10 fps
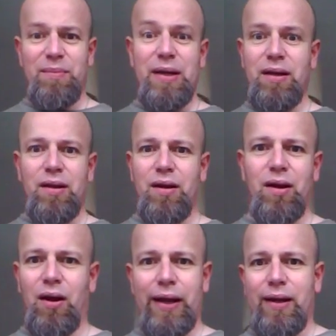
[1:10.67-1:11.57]
Middle of
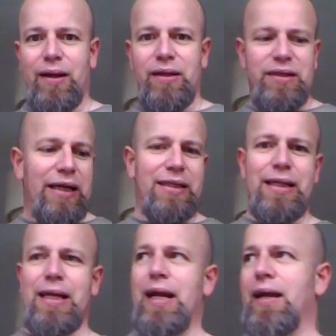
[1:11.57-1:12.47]
the night,
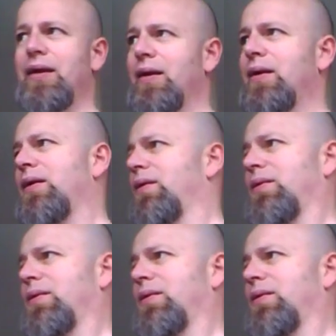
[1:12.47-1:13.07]
takes the kid,